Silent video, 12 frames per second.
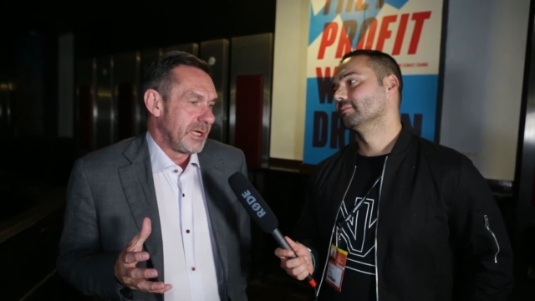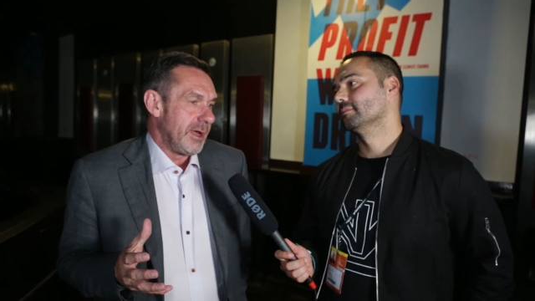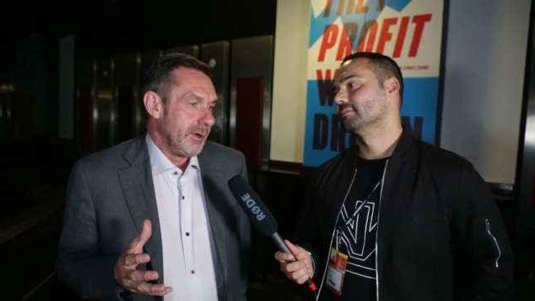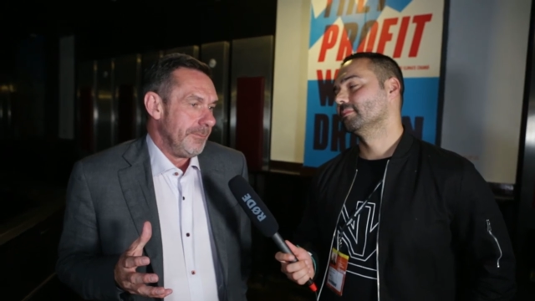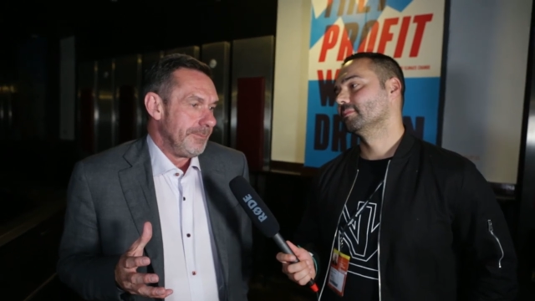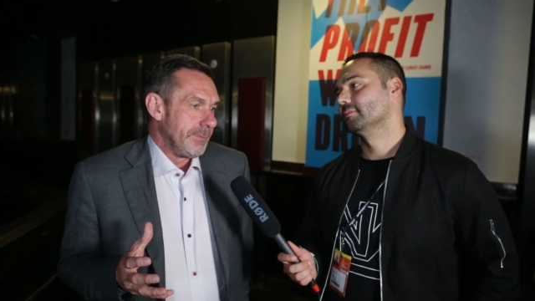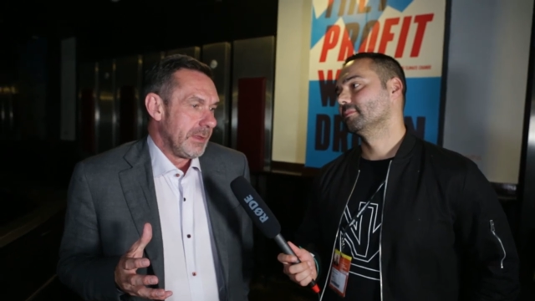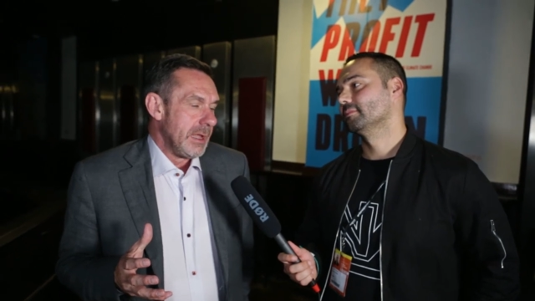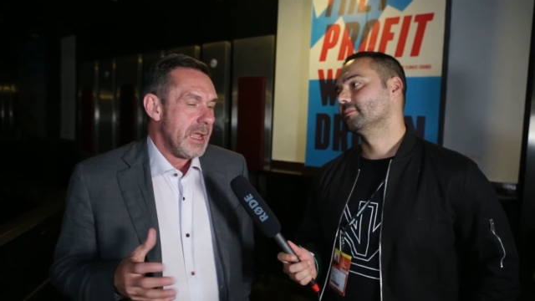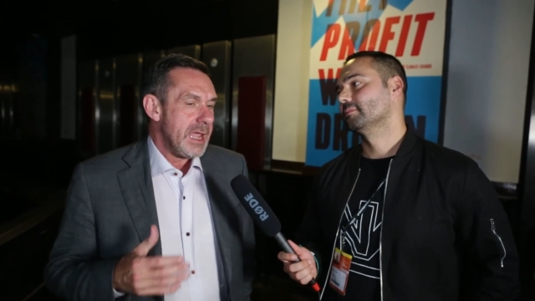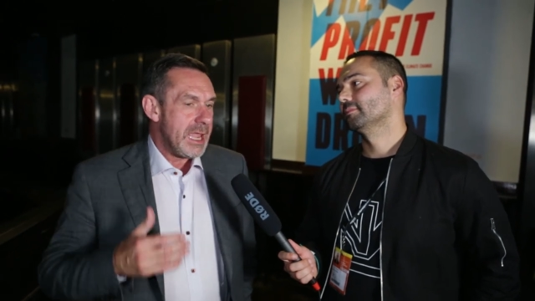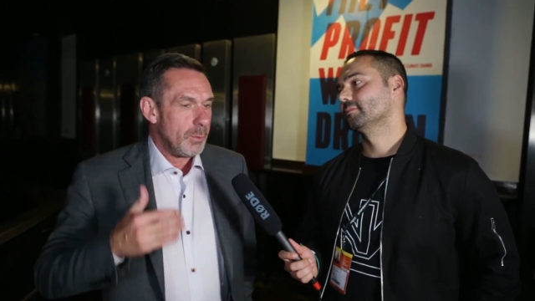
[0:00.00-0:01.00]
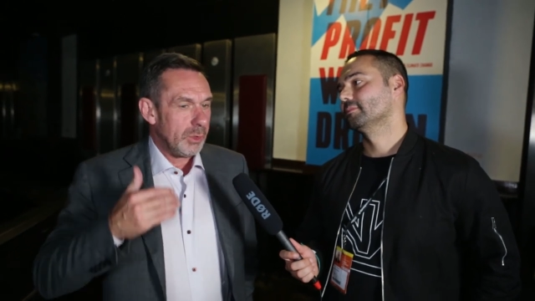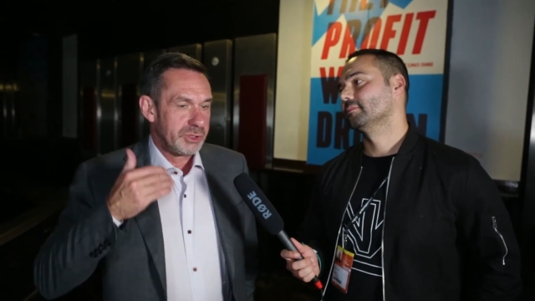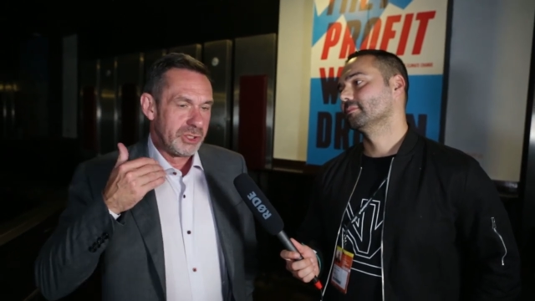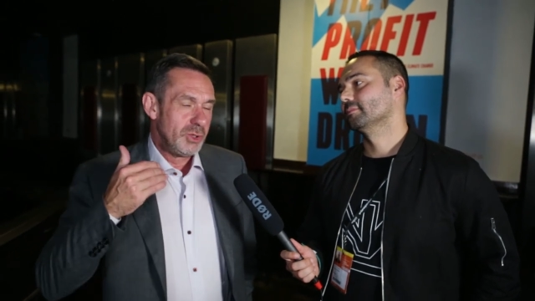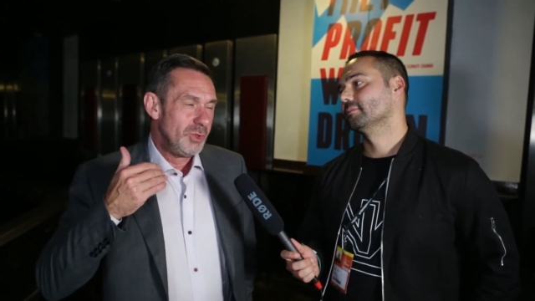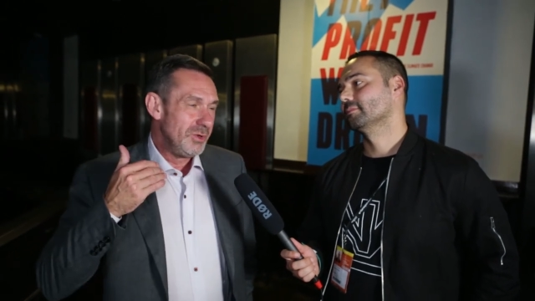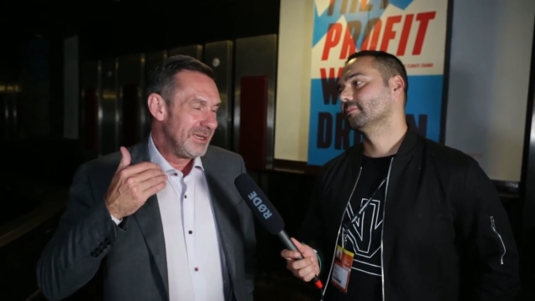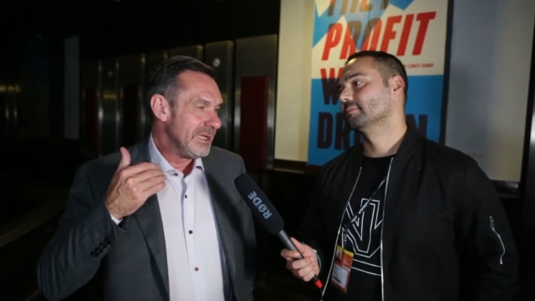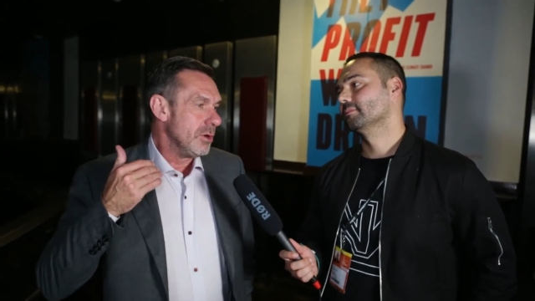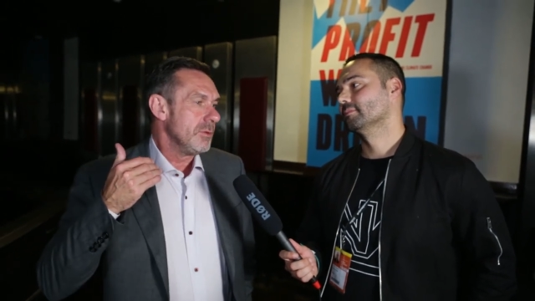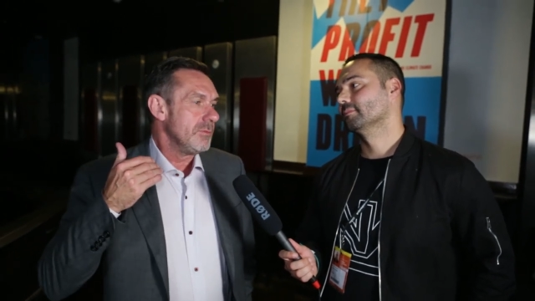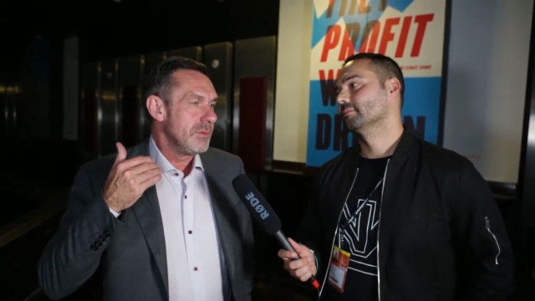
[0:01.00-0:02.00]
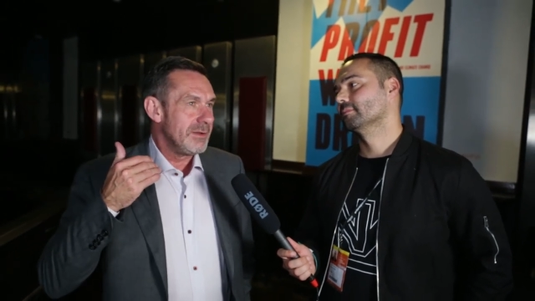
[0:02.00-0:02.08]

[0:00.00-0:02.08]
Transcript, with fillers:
Speaker 1: scale. It will do, you know,